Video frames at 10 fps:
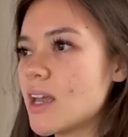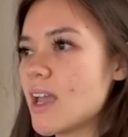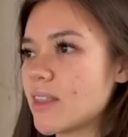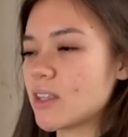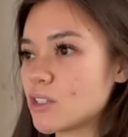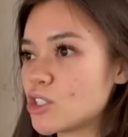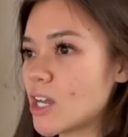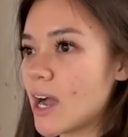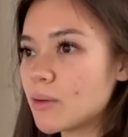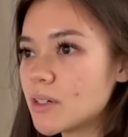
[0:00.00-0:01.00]
And like the
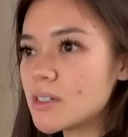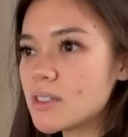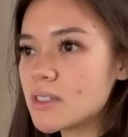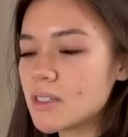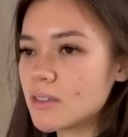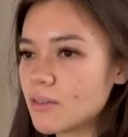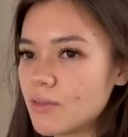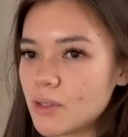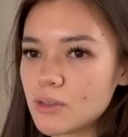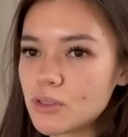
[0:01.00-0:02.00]
showers
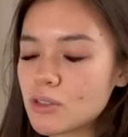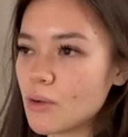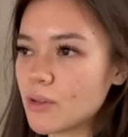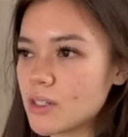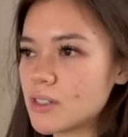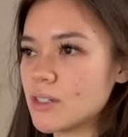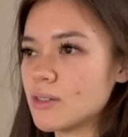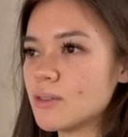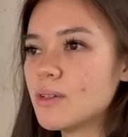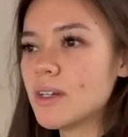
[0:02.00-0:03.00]
feel so good too.